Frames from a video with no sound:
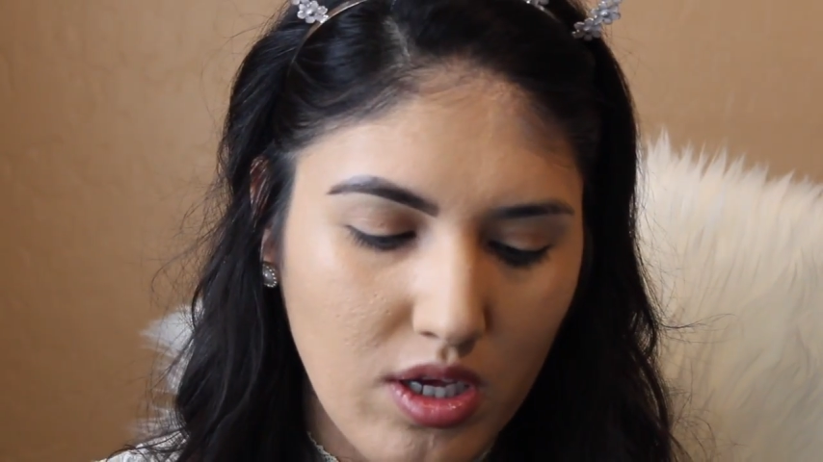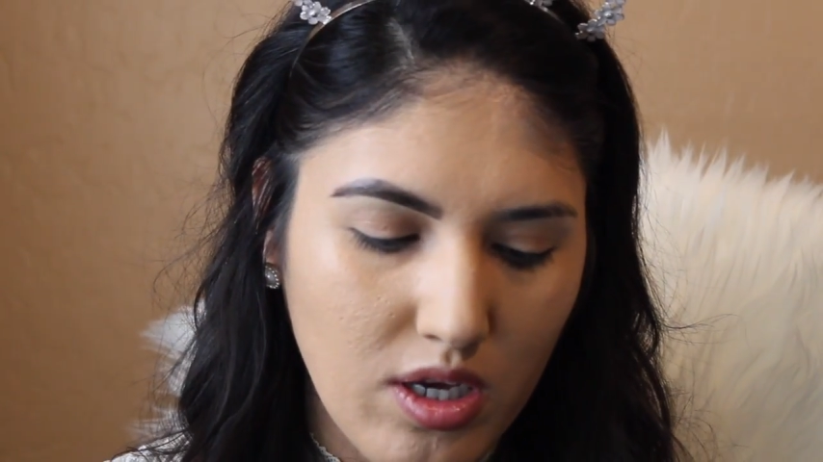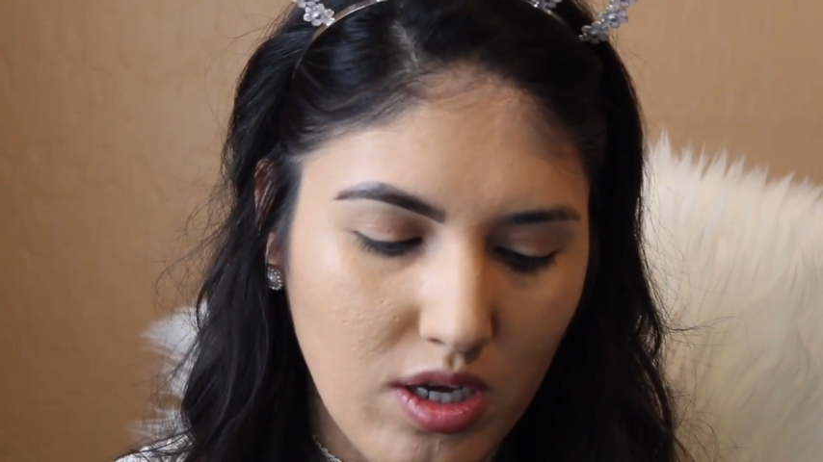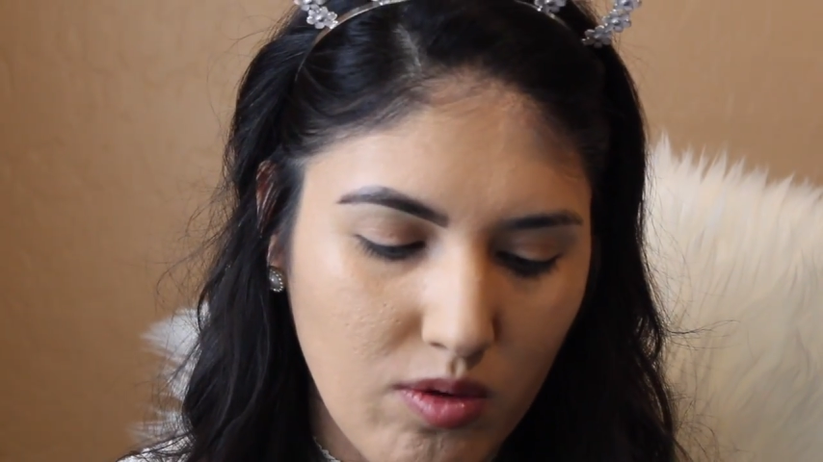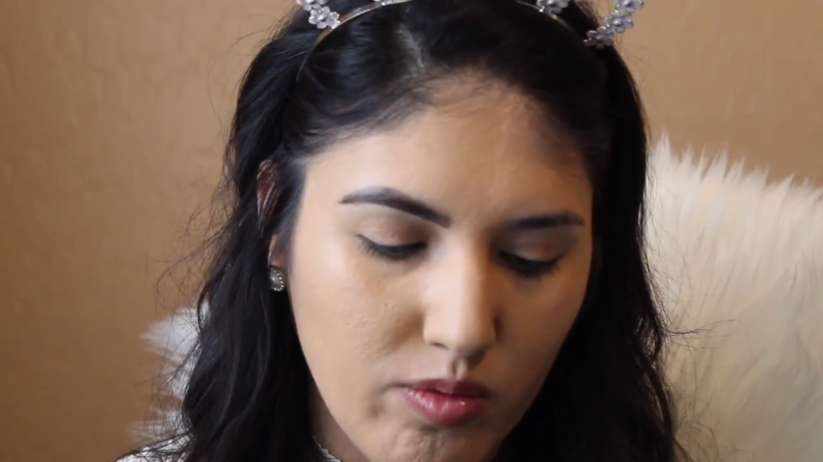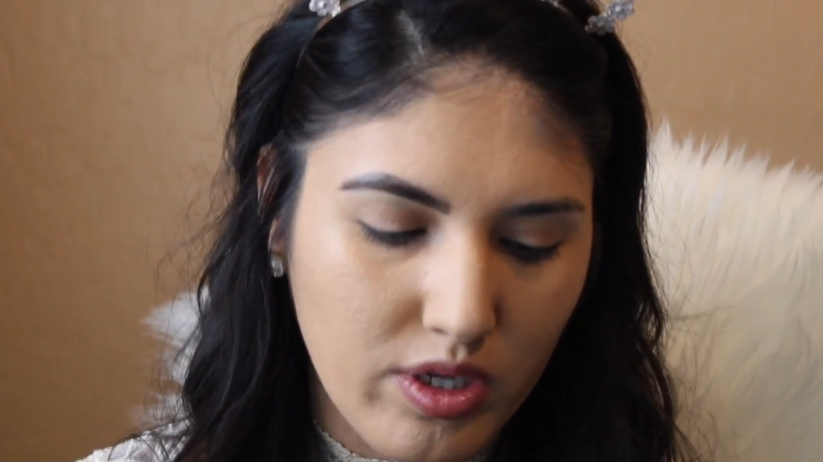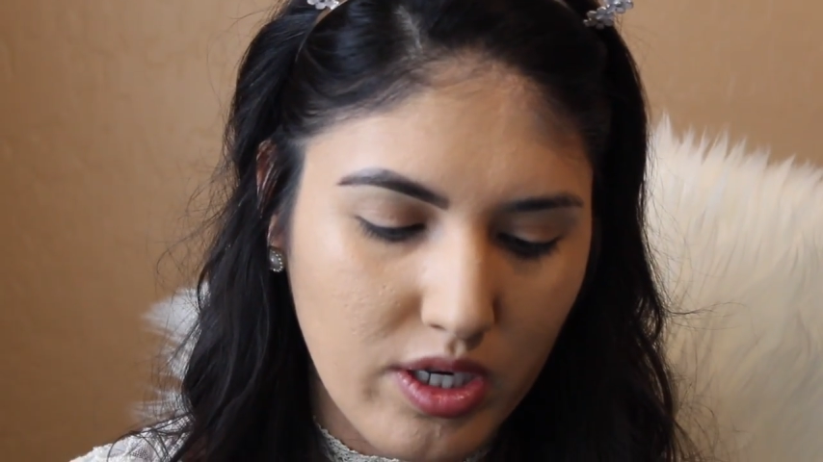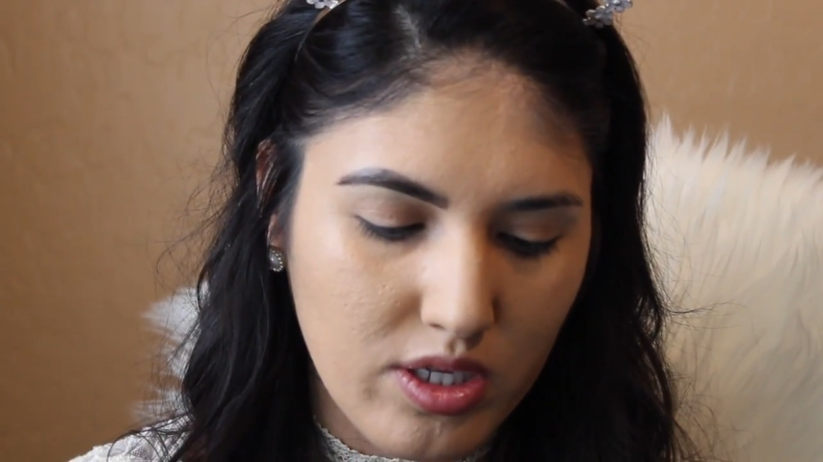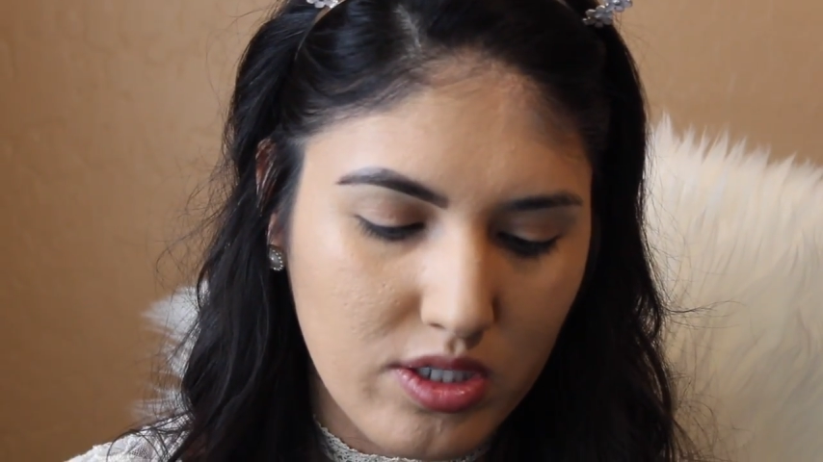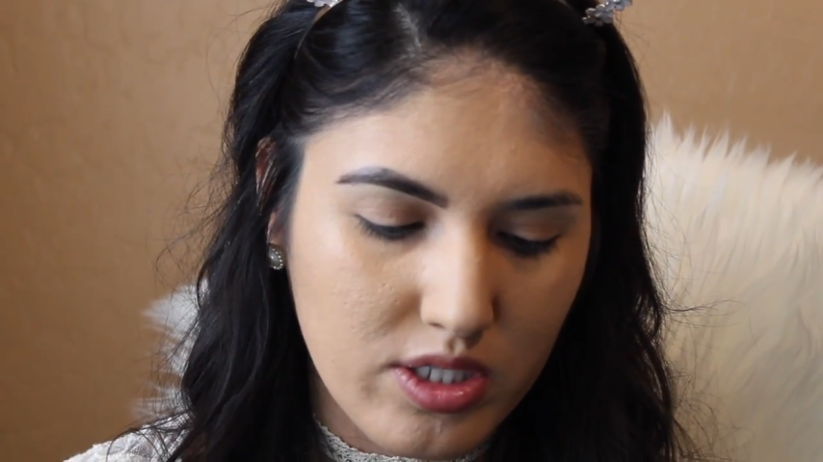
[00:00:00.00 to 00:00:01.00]
we're
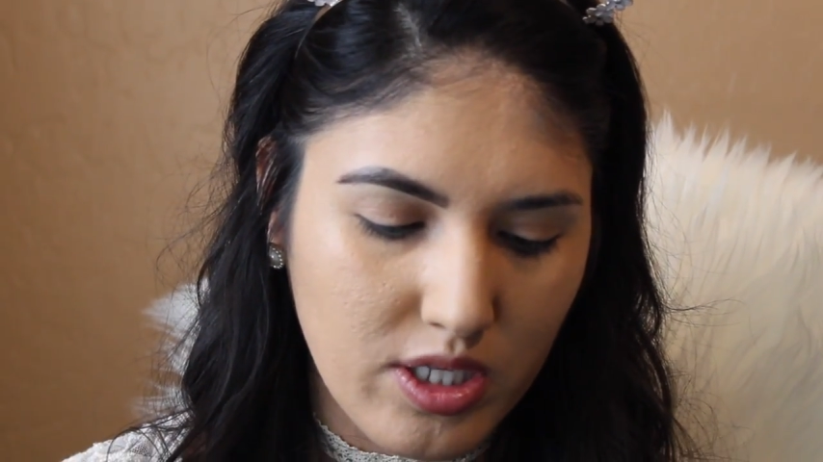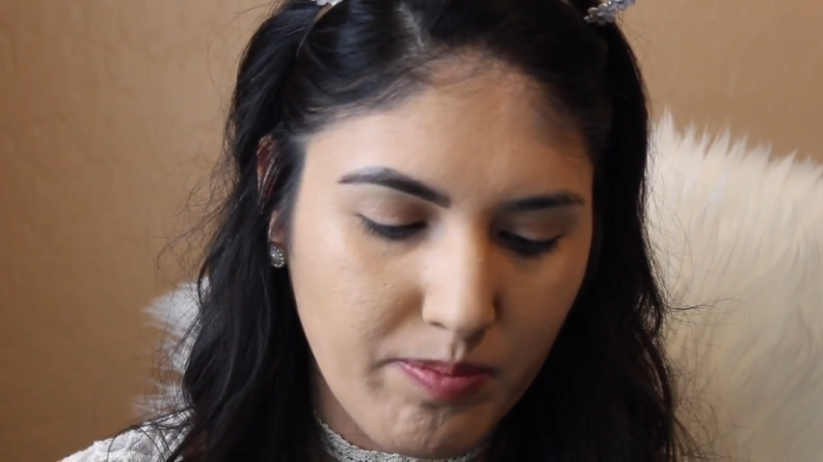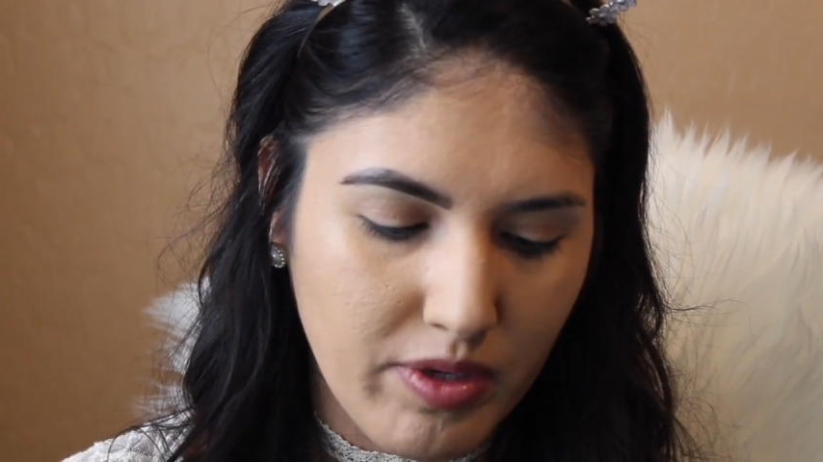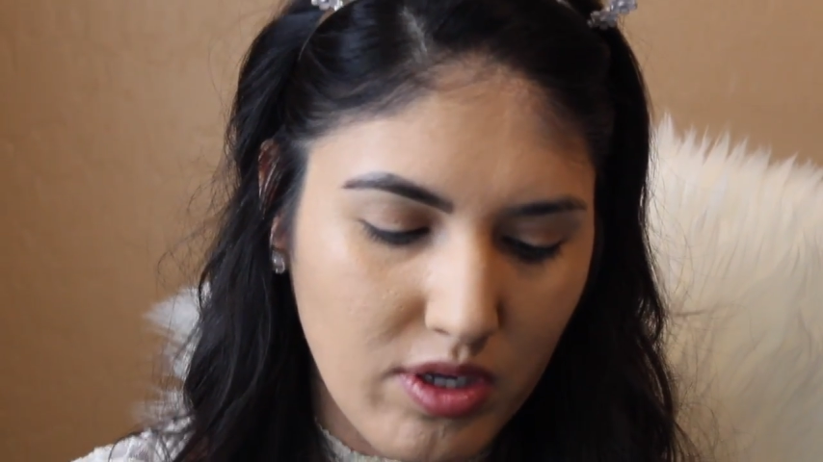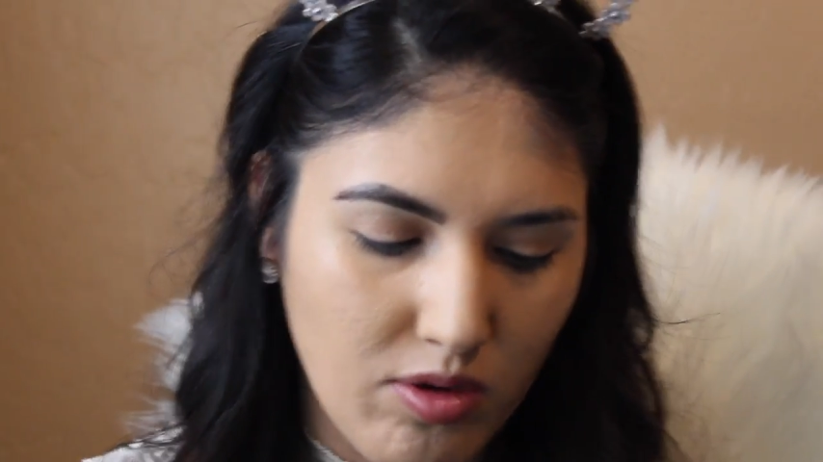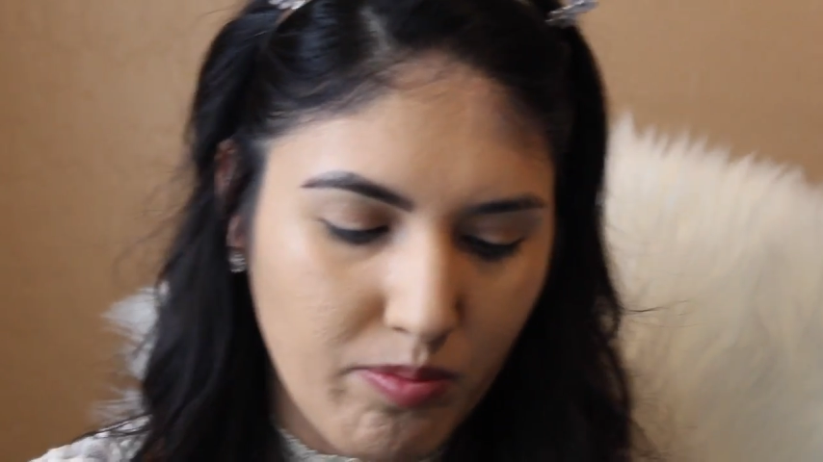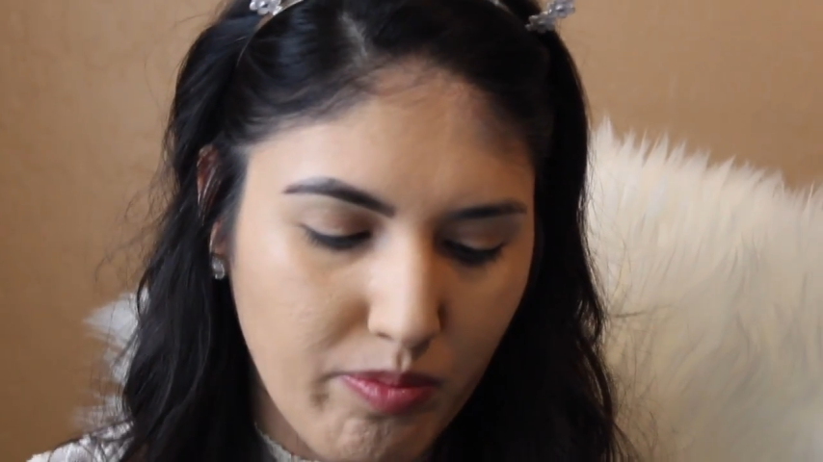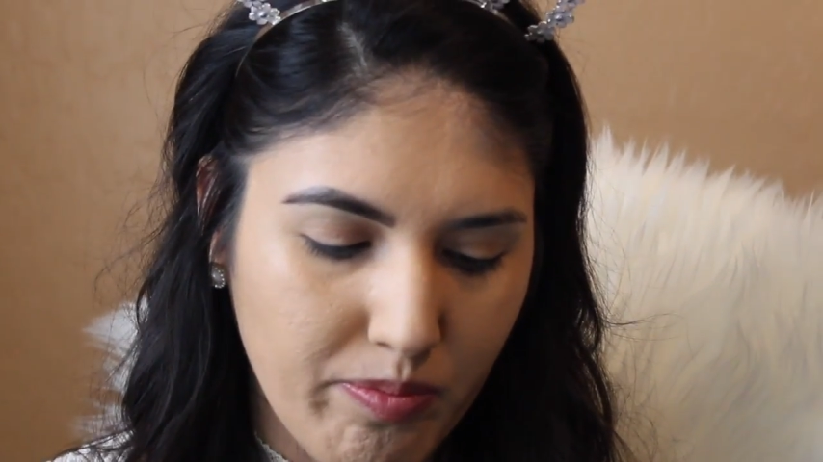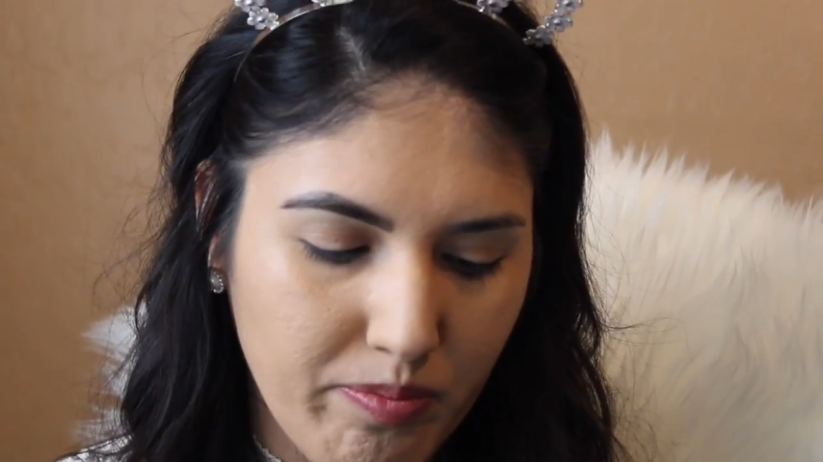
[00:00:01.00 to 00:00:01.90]
gonna dip in our